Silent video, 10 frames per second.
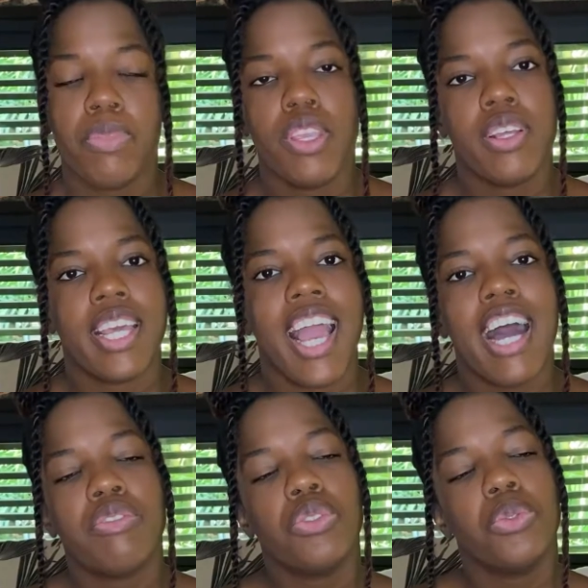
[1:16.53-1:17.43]
They
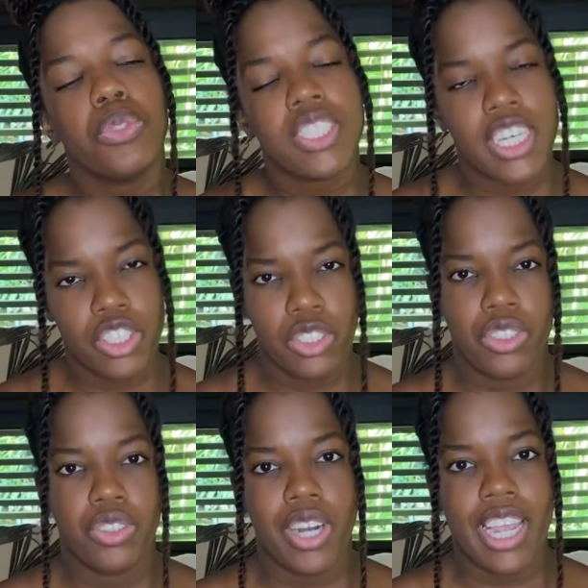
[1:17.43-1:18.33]
have 2
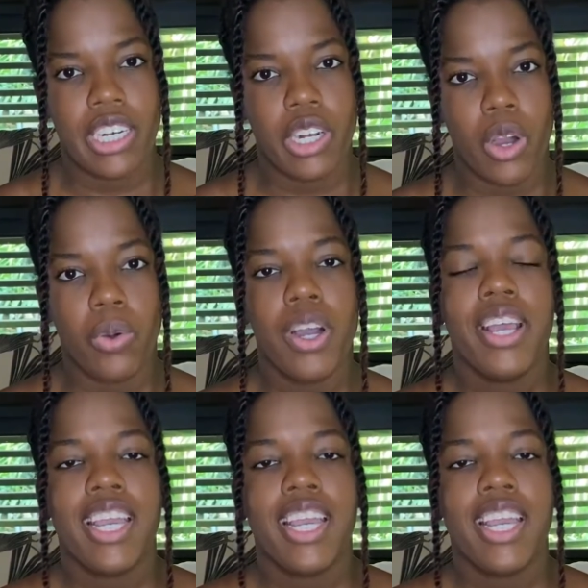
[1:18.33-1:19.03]
tests right now.